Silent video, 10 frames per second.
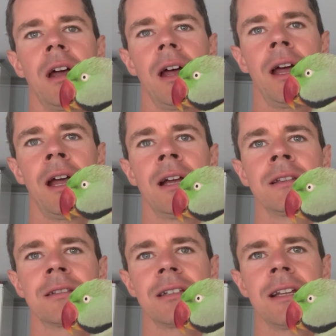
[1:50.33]

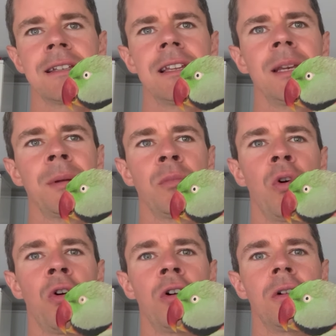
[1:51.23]
and it's a little bit
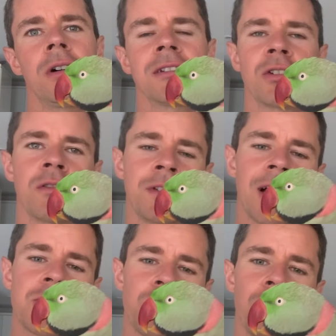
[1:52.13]
more sort of
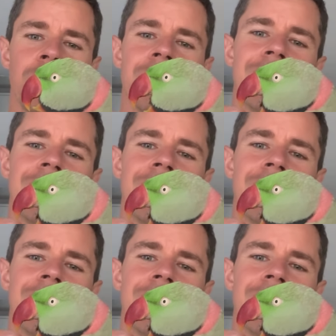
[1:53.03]
natural.